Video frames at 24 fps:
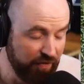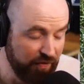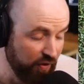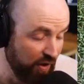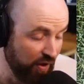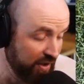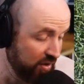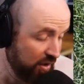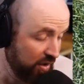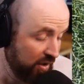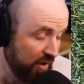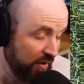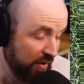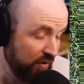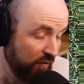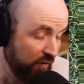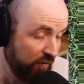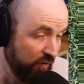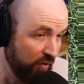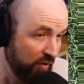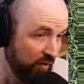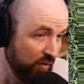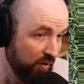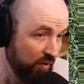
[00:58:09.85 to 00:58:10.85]
thoughts on it, though,
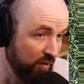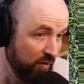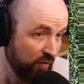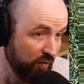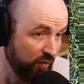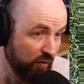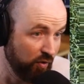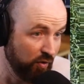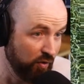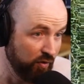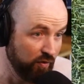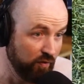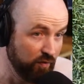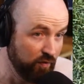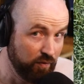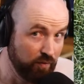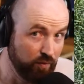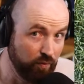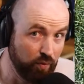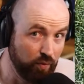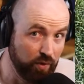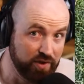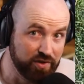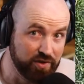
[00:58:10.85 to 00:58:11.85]
for
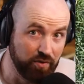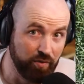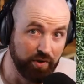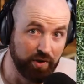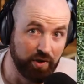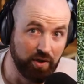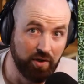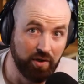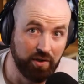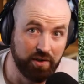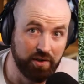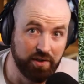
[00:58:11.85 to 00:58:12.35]
what's going on